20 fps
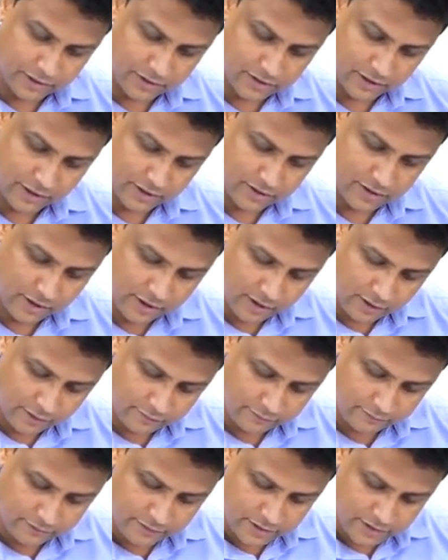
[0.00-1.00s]
guys,
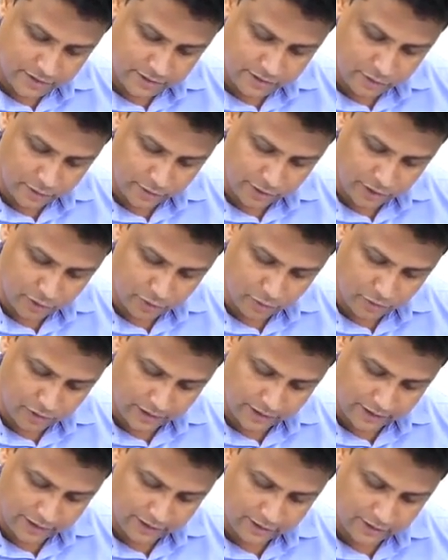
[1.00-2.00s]
which is going to
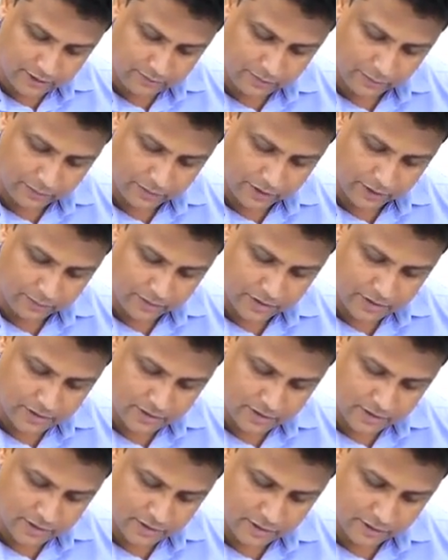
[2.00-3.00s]
connect this papillary
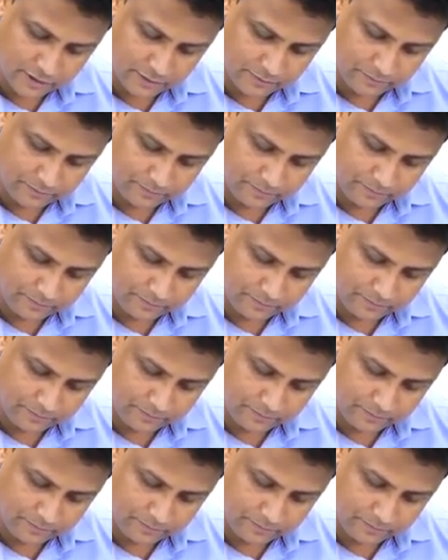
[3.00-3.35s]
muscles here